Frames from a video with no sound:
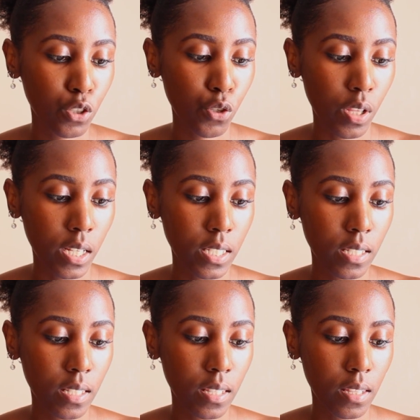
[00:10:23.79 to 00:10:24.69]
So
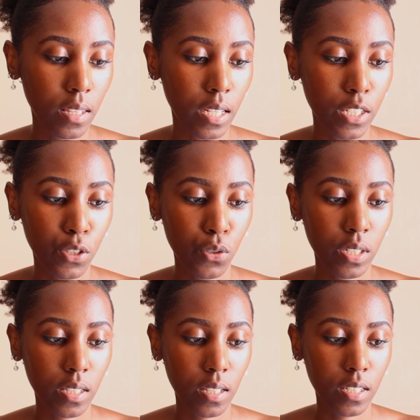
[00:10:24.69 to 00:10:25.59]
that's
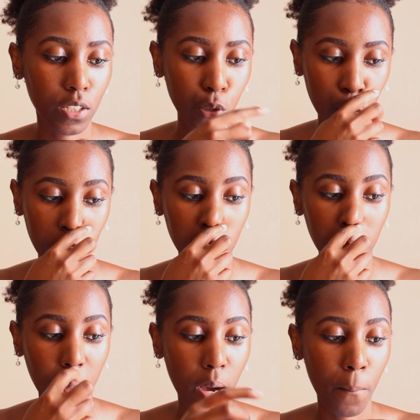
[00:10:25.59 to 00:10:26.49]
33
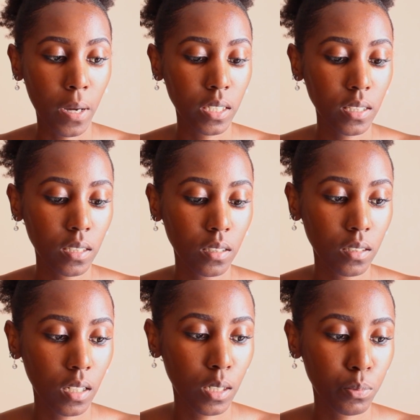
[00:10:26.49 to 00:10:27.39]
per month.
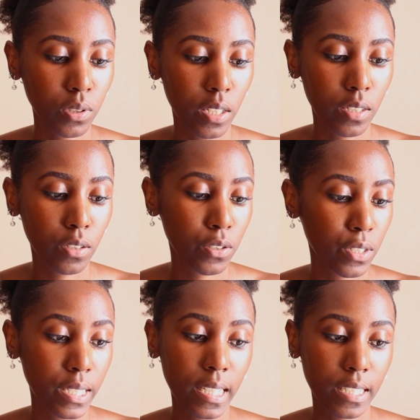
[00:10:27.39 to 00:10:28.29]
I'll put that
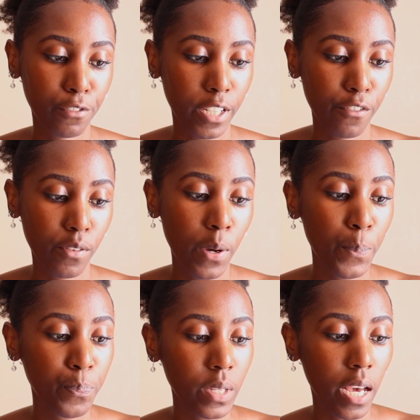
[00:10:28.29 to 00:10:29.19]
335.
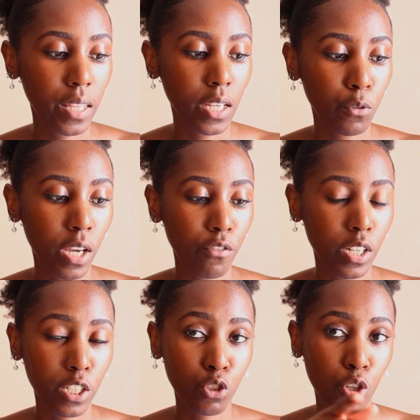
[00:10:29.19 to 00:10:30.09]
And then we have
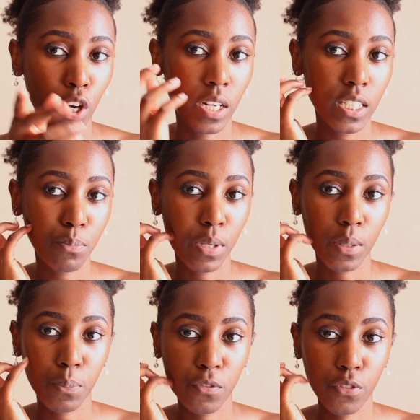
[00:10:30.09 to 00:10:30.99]
an insurance
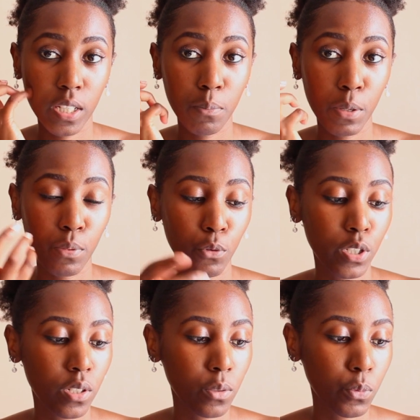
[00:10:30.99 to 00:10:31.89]
fee. Maybe we
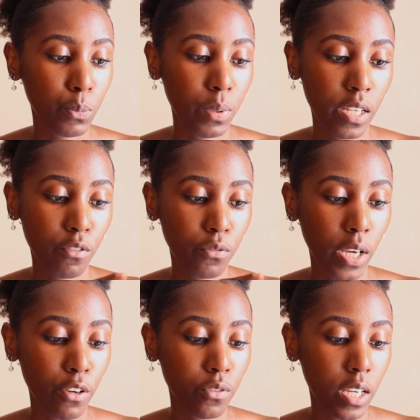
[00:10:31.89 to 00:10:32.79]
pay
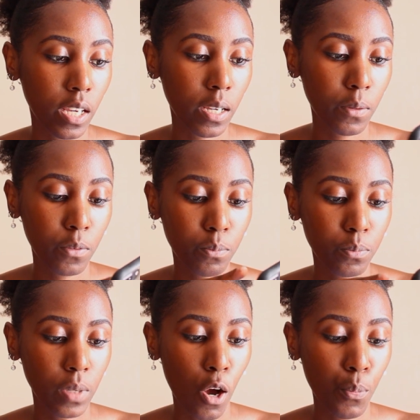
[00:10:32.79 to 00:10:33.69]
5k.
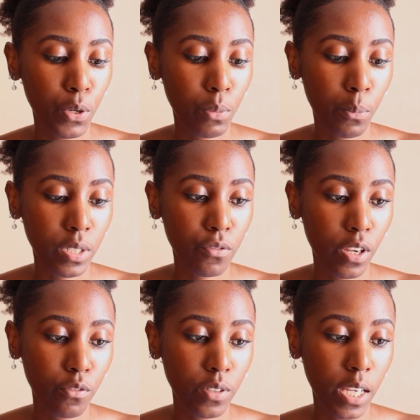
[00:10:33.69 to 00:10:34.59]
Our premium is
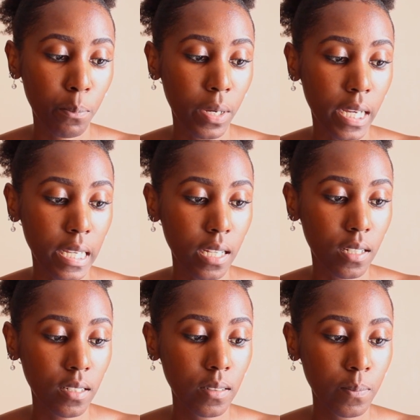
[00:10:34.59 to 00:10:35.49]
5k per
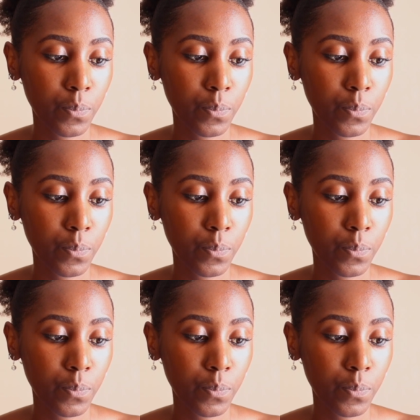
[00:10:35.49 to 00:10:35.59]
year.